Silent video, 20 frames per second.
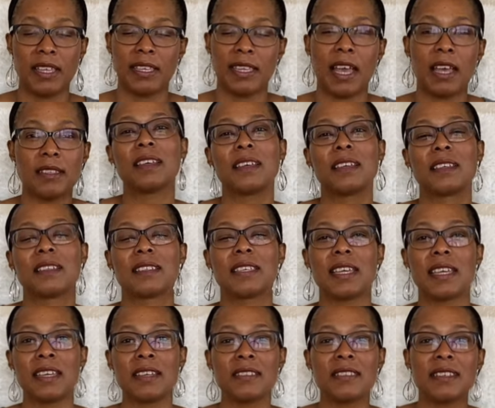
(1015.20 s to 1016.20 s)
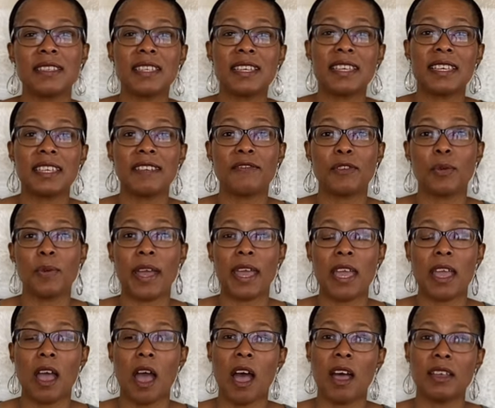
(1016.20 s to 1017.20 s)
Now, to enter the
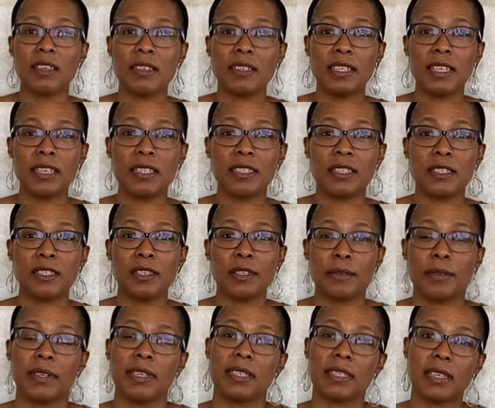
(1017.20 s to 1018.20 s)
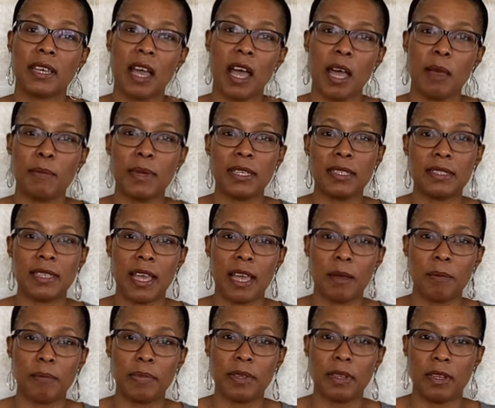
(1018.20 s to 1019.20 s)
giveaway, all you need to do is comment
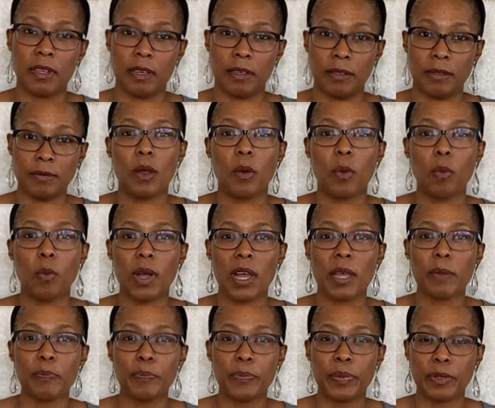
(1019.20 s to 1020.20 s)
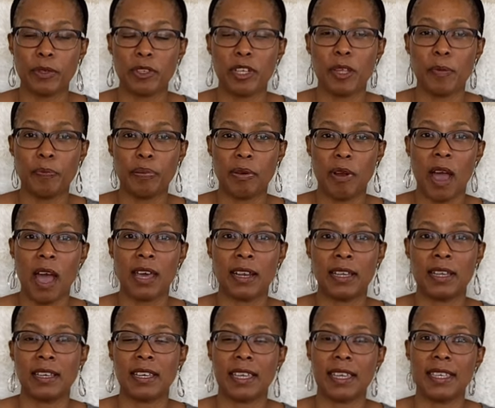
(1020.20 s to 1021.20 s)
down below, what beauty
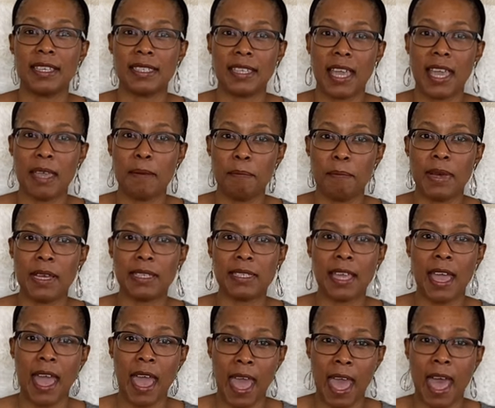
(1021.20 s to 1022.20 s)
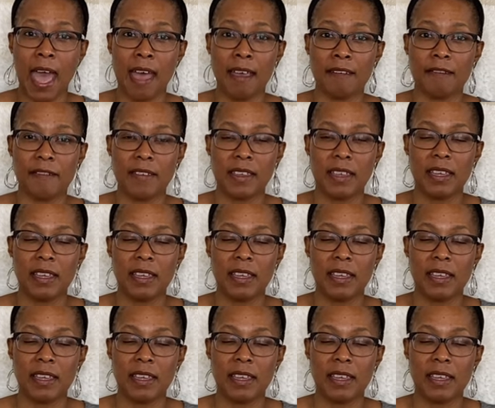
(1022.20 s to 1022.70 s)
product is a must-have?